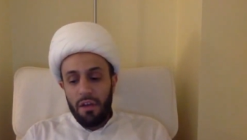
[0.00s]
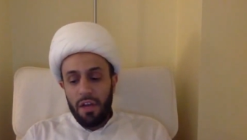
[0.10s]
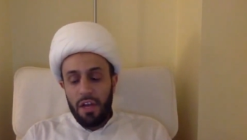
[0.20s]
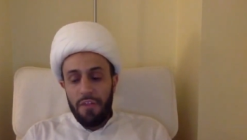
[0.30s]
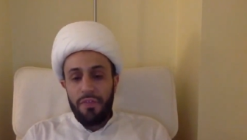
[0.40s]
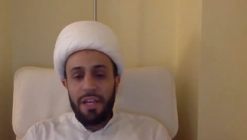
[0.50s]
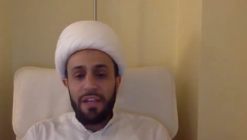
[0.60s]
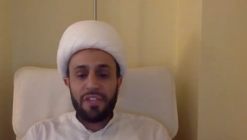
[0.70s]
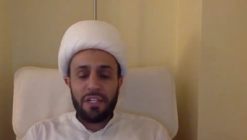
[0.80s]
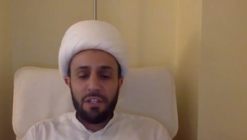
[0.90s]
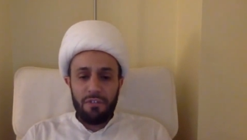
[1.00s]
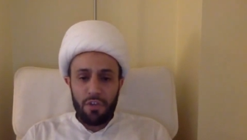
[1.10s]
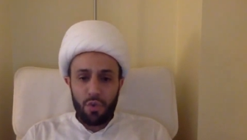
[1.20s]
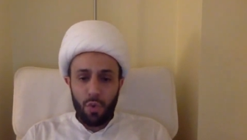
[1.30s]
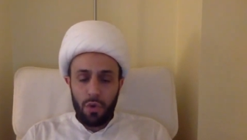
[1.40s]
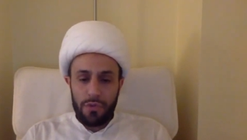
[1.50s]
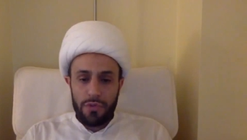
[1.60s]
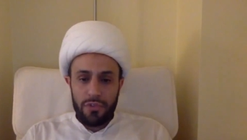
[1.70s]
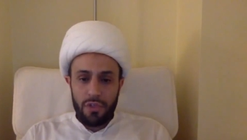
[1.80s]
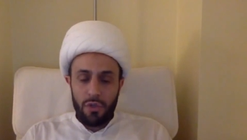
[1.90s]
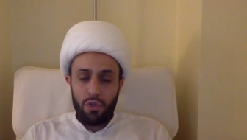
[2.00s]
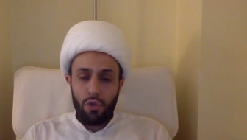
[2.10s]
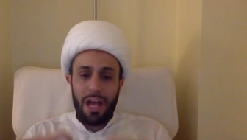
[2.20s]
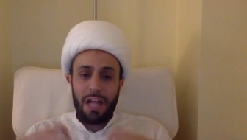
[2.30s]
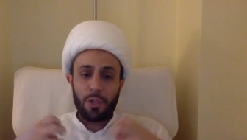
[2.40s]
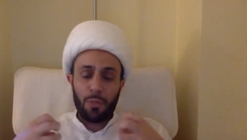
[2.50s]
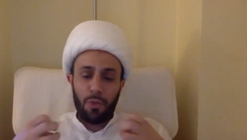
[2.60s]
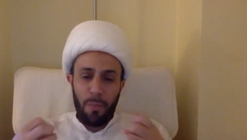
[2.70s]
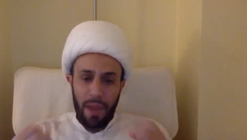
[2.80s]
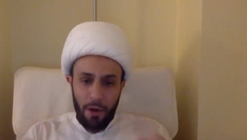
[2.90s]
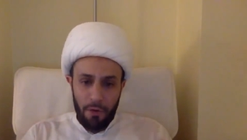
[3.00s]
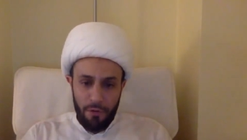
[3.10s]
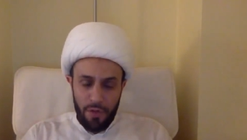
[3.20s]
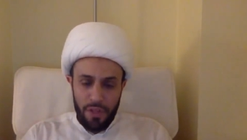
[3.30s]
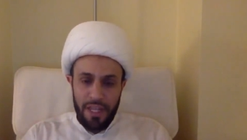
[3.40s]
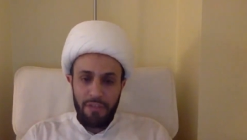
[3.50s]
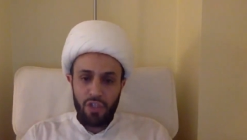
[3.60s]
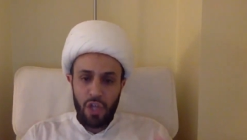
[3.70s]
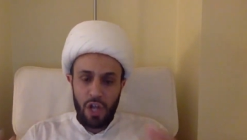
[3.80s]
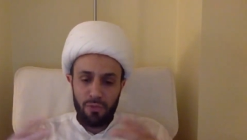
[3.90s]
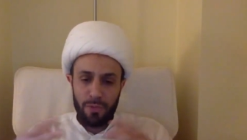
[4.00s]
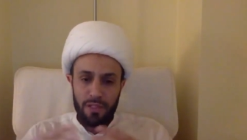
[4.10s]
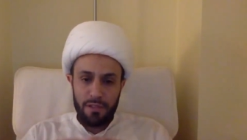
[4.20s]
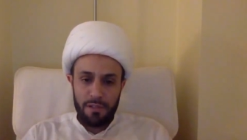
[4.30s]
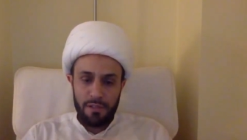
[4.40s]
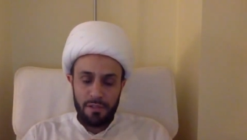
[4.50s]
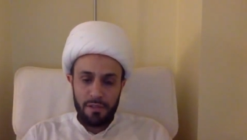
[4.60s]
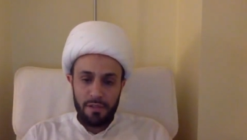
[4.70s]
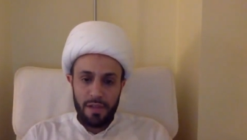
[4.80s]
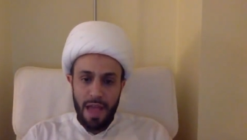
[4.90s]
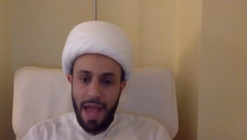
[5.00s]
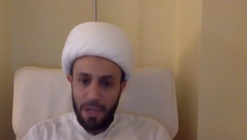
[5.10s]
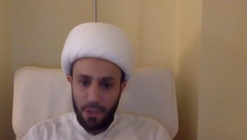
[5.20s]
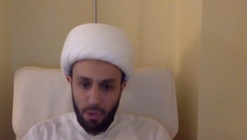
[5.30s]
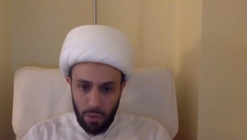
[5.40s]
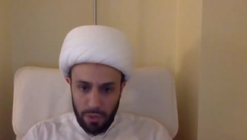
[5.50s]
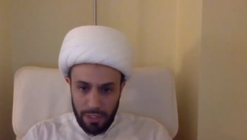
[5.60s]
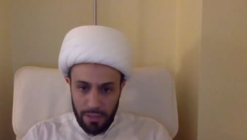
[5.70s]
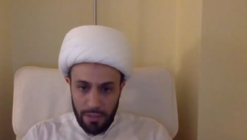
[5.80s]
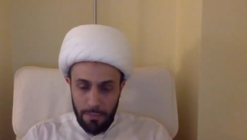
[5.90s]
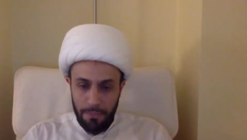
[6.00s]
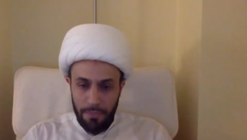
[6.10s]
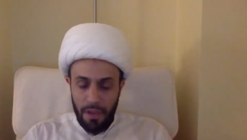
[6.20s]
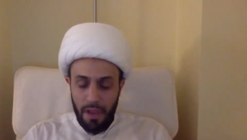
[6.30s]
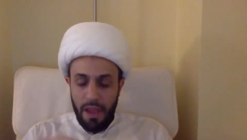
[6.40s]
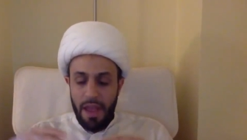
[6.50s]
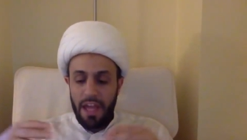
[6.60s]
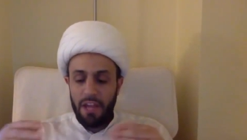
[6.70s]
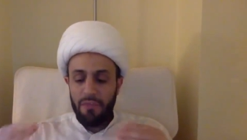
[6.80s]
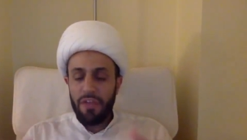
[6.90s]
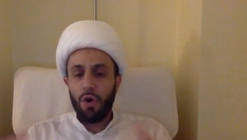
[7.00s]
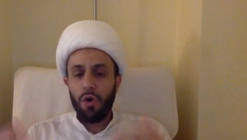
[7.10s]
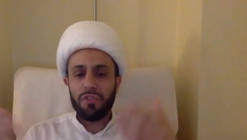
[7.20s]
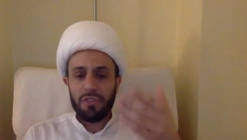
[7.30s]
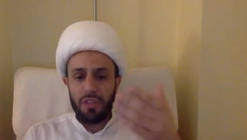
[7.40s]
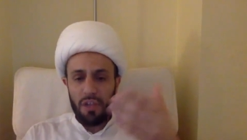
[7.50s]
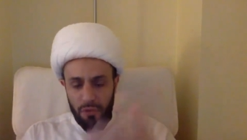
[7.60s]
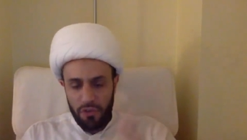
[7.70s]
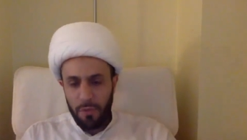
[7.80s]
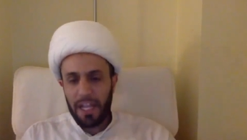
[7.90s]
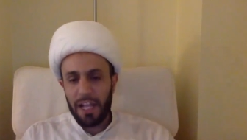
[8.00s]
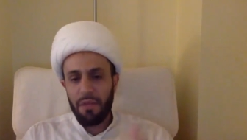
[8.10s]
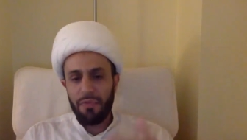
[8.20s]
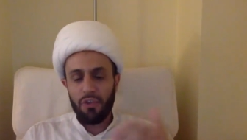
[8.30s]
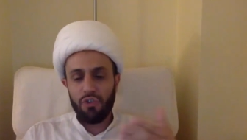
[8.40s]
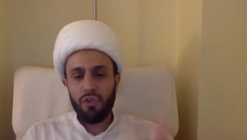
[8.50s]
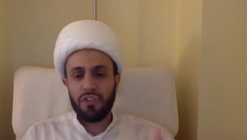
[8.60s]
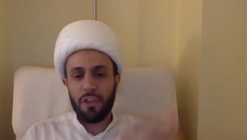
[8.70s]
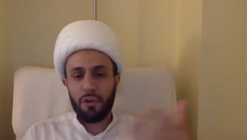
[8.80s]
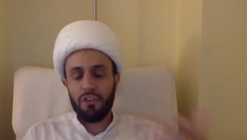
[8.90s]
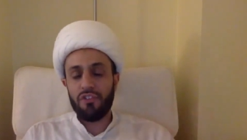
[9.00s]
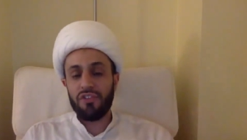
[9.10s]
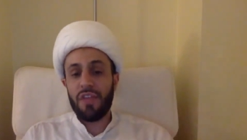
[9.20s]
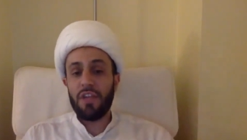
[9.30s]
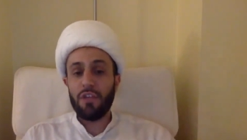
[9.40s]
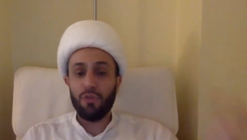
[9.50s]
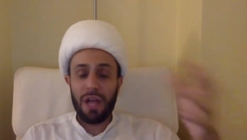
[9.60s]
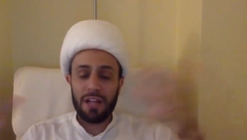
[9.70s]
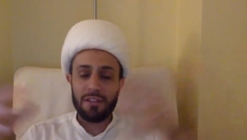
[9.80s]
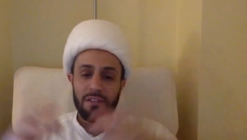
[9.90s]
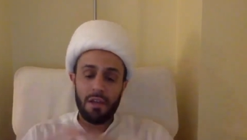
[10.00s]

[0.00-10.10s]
If these individuals do not prepare for the Day of Judgment adequately, and if they don't, if we're speaking about the Jews and the Christians, and they do not